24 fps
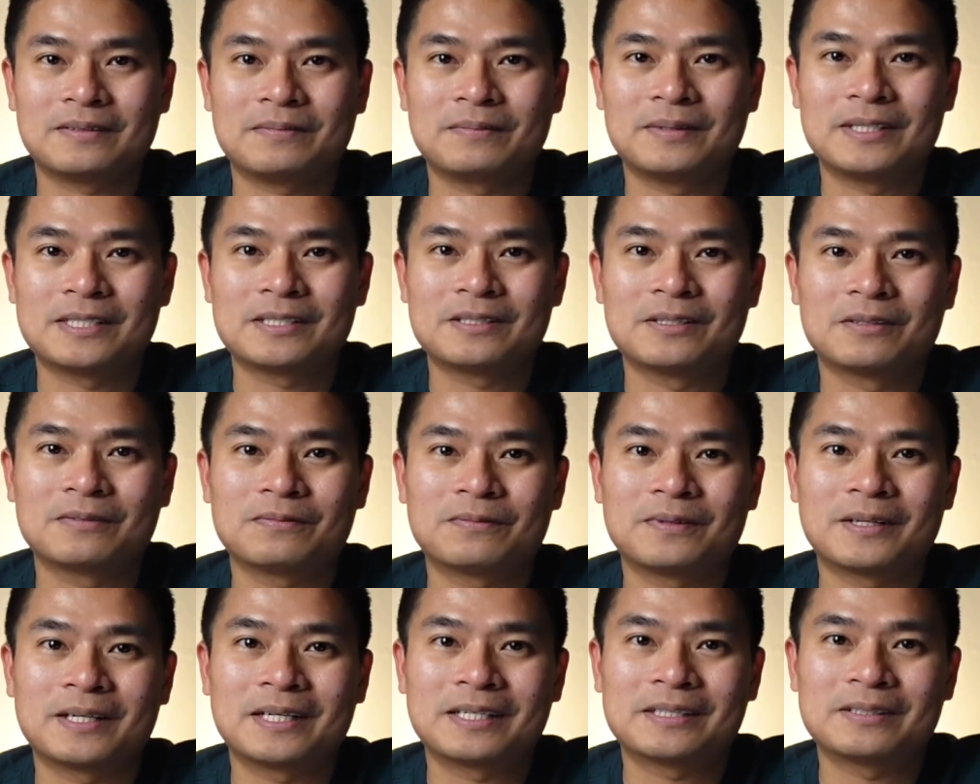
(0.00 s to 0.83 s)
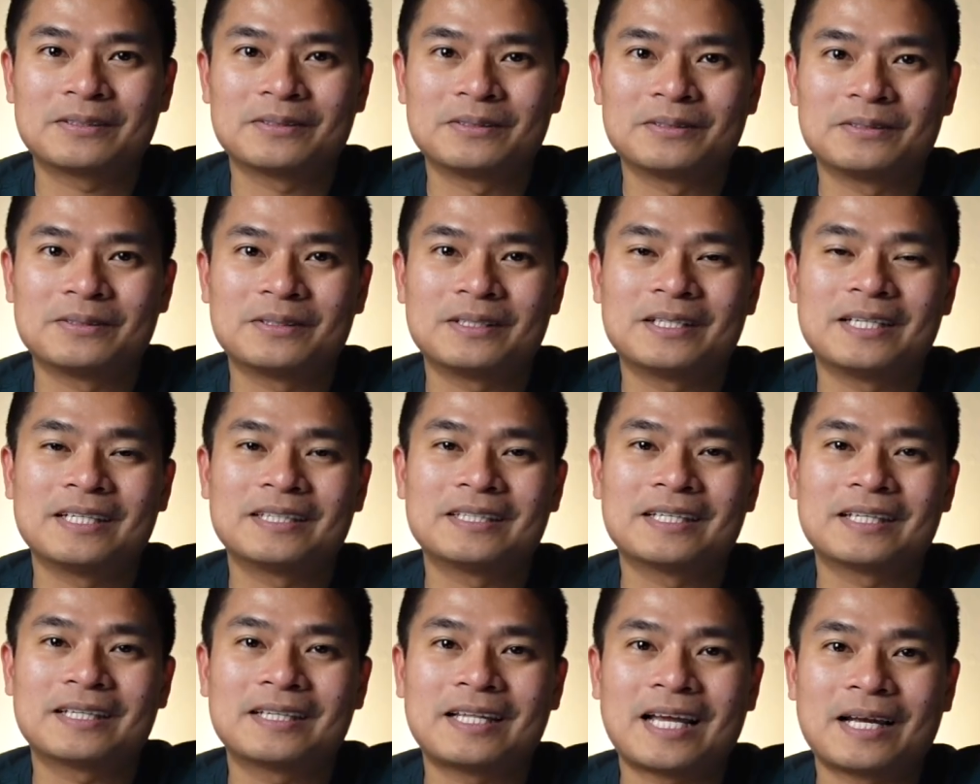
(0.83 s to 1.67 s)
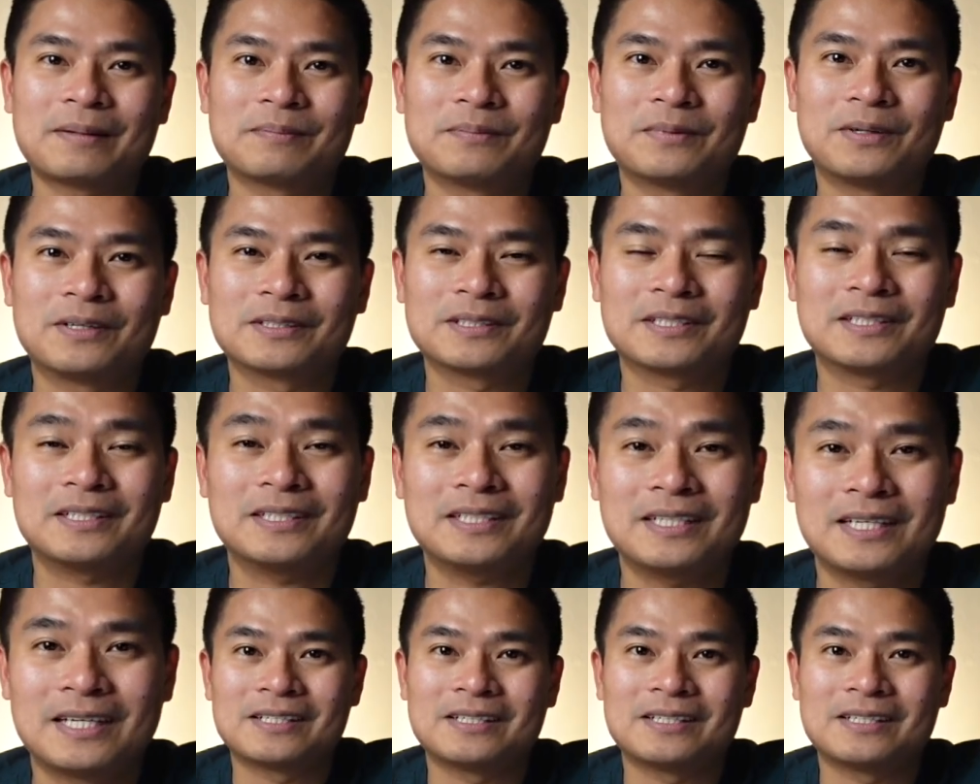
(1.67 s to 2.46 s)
please don't forget to hit that like button.